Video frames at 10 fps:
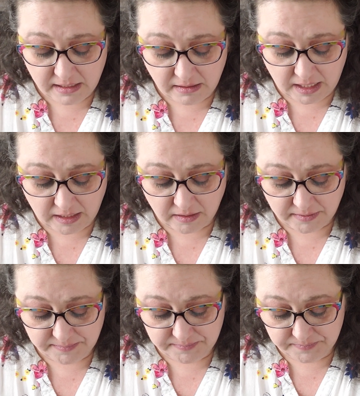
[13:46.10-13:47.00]

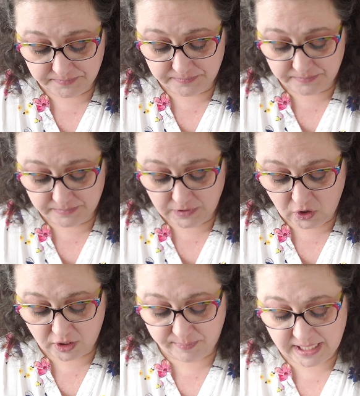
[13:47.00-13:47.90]

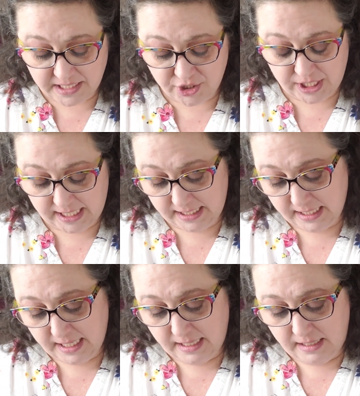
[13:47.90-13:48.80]
hook B to G.
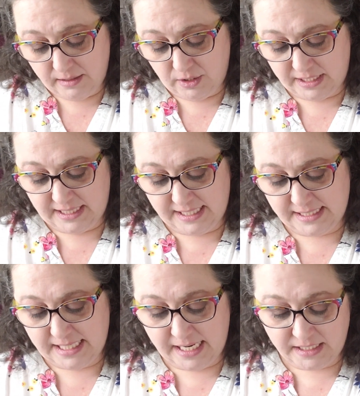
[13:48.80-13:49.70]
Look at
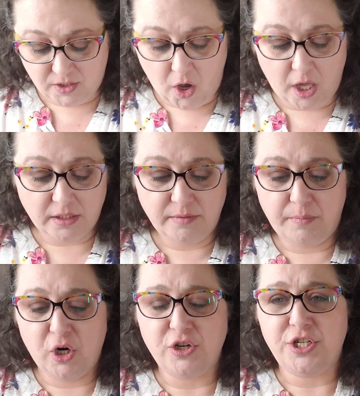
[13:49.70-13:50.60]
this. It is called
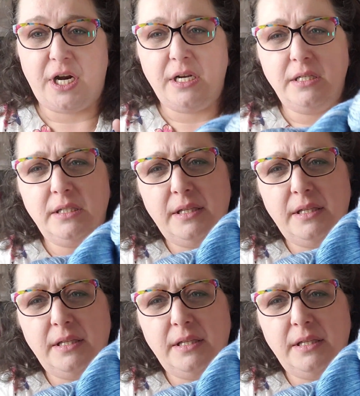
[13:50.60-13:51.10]
Persia.